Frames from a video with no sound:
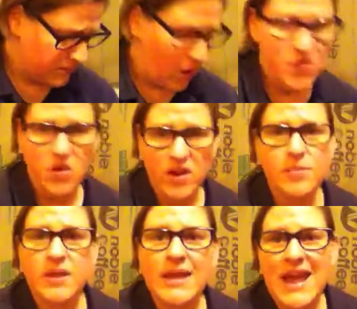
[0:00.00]
Also,
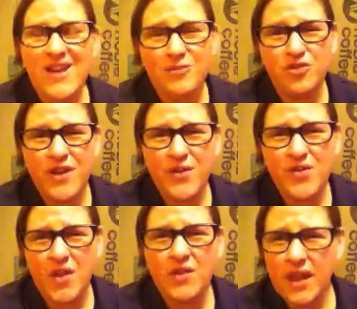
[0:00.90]
keeping it out of direct
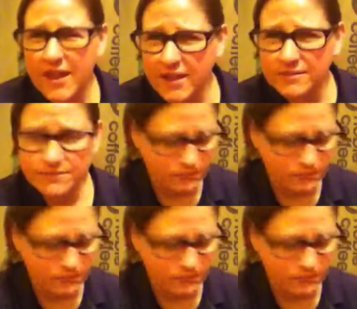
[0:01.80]
sunlight,